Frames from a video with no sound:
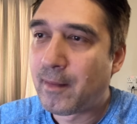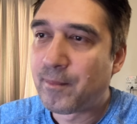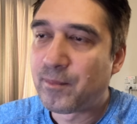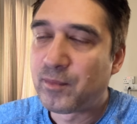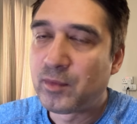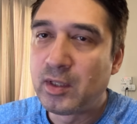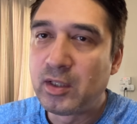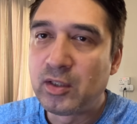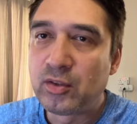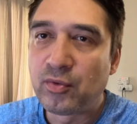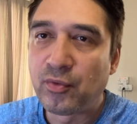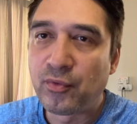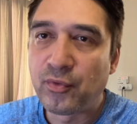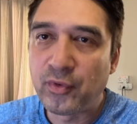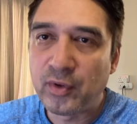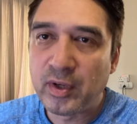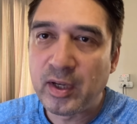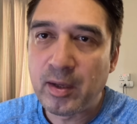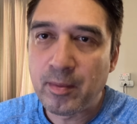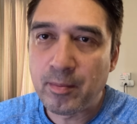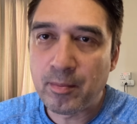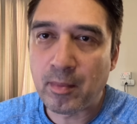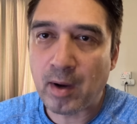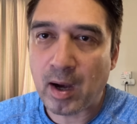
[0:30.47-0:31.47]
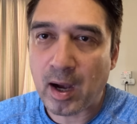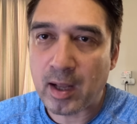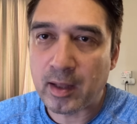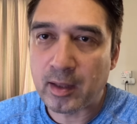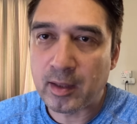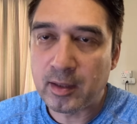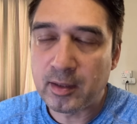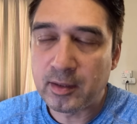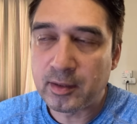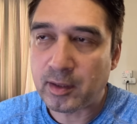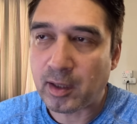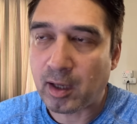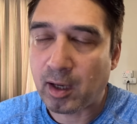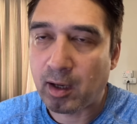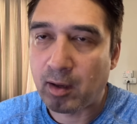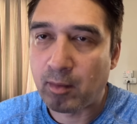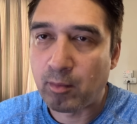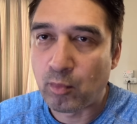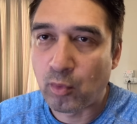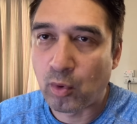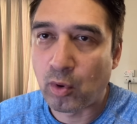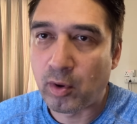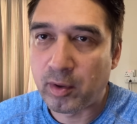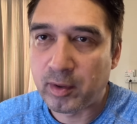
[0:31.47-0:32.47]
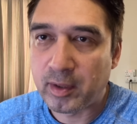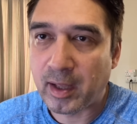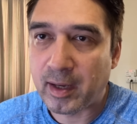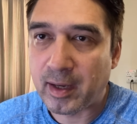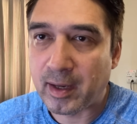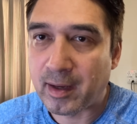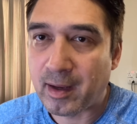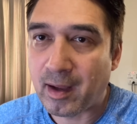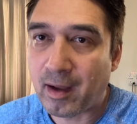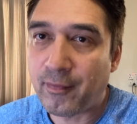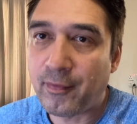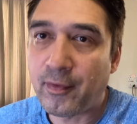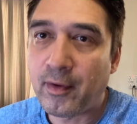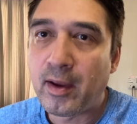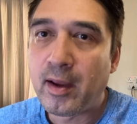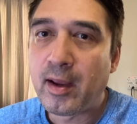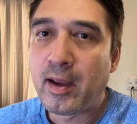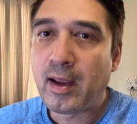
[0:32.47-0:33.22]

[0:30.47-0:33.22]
these free models are more than enough.